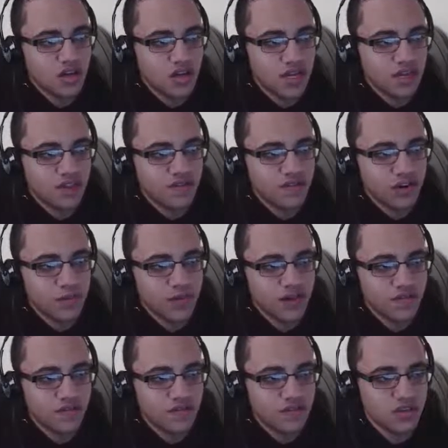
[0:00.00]
and the
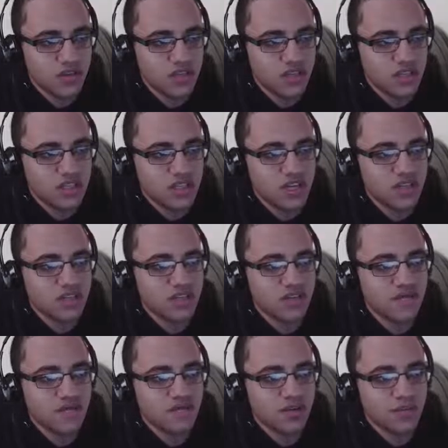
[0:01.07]
format you can change
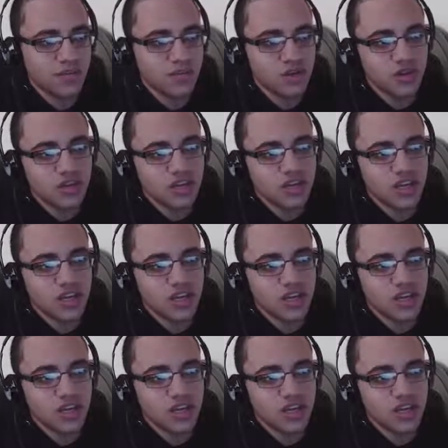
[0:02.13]
it from month,